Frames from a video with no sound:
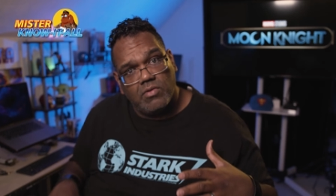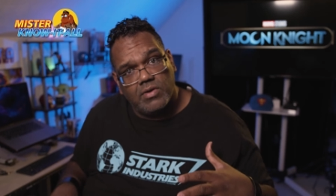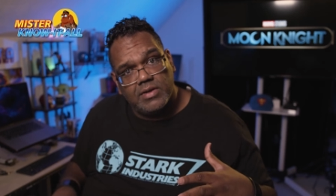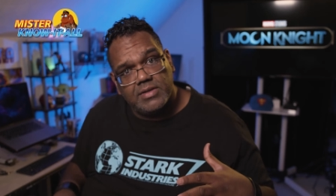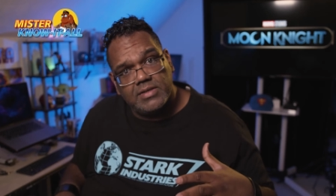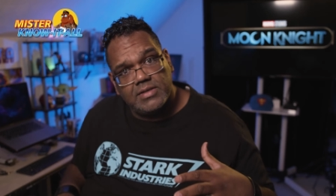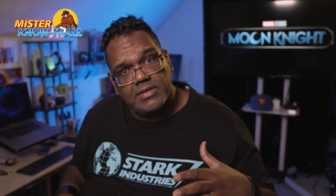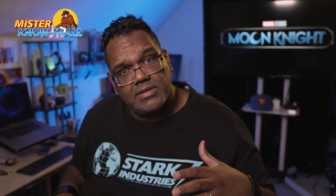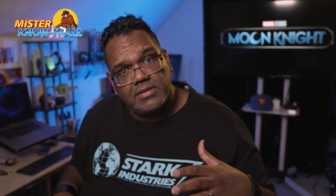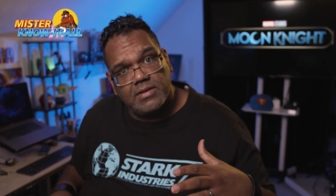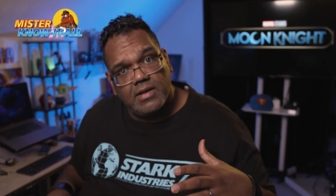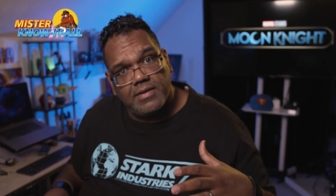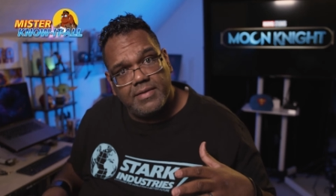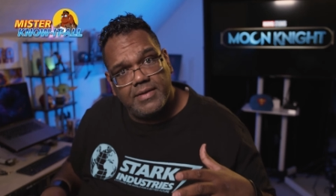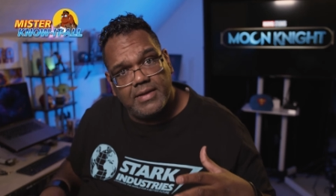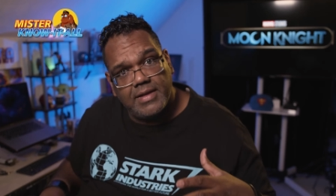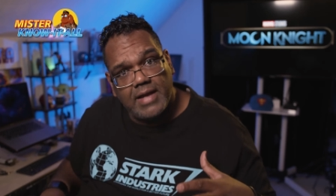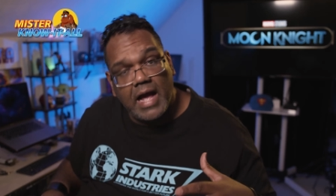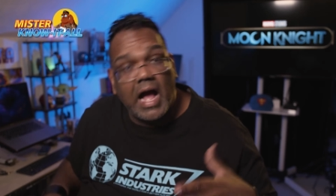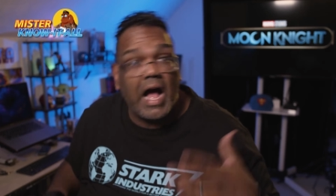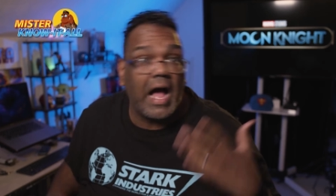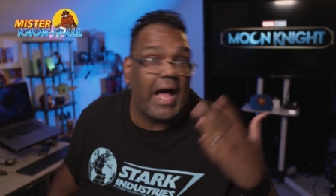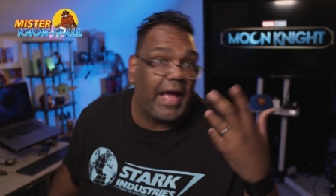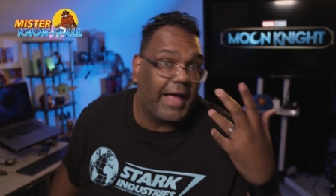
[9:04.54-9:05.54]
Horus's, on
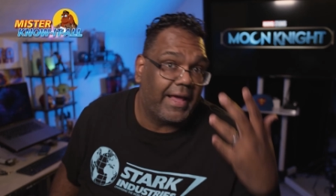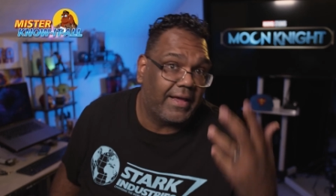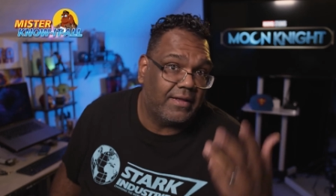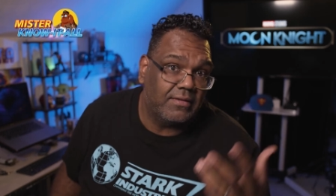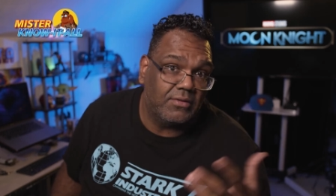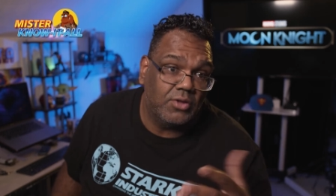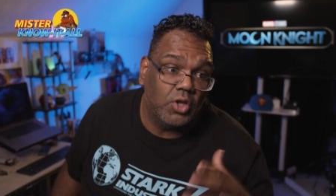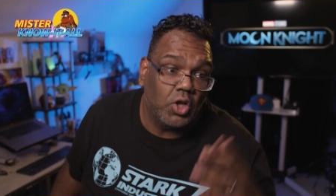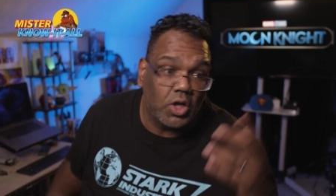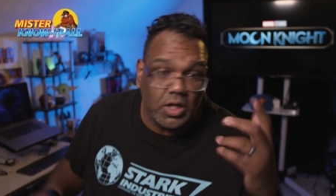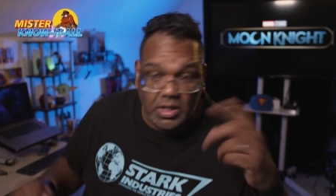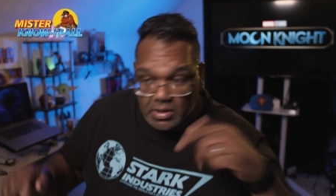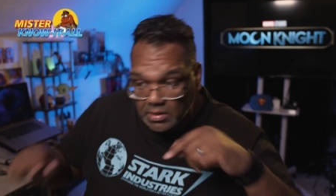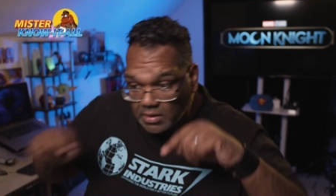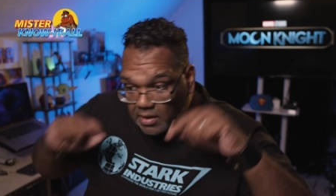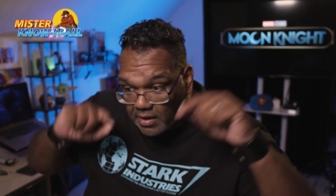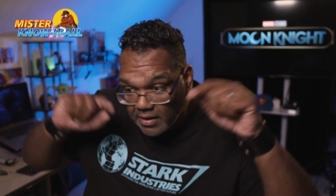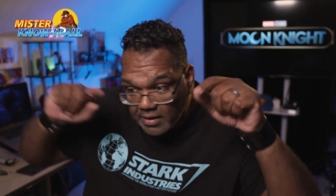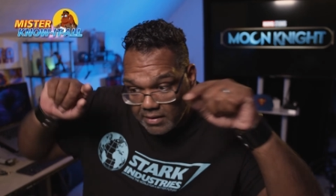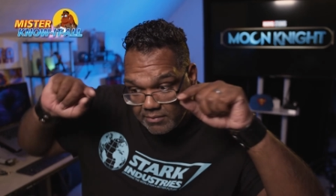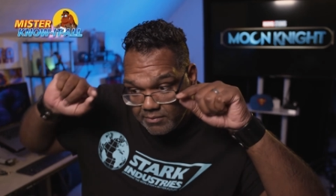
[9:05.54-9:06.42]
the eye, look,